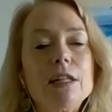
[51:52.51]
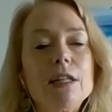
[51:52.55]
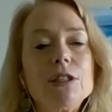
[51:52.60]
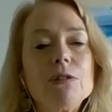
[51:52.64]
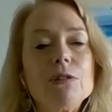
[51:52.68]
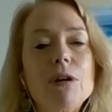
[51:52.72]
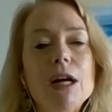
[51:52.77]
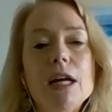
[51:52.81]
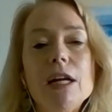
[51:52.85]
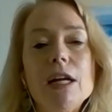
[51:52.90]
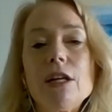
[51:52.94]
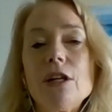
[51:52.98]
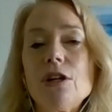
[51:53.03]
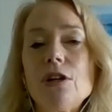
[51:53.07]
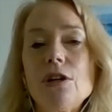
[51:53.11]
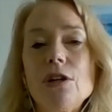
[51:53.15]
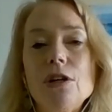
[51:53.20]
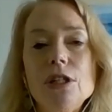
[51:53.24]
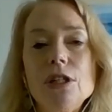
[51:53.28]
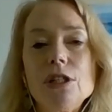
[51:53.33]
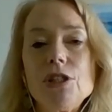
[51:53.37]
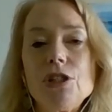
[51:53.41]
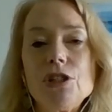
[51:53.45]
So I
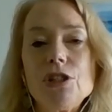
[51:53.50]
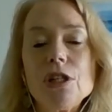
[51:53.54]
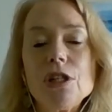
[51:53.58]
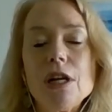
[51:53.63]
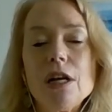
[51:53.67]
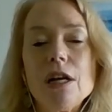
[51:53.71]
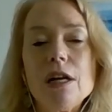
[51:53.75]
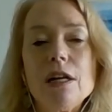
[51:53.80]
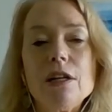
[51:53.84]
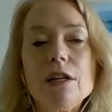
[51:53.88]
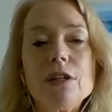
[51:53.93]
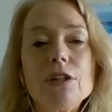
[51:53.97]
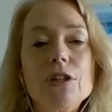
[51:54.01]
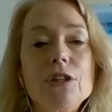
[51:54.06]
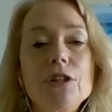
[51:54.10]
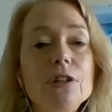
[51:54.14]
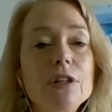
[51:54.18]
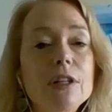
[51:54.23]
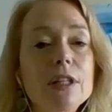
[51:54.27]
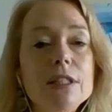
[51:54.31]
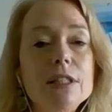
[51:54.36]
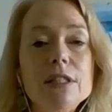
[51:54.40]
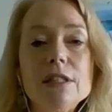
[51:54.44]
encourage uh,
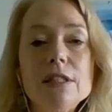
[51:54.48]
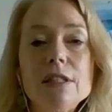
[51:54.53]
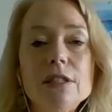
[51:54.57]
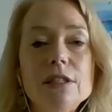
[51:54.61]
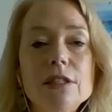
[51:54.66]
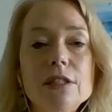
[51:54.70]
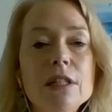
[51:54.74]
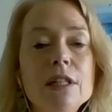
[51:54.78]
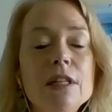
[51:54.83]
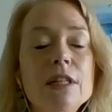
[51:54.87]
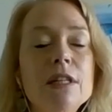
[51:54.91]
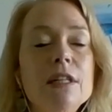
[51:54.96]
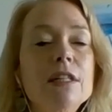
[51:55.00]
your listeners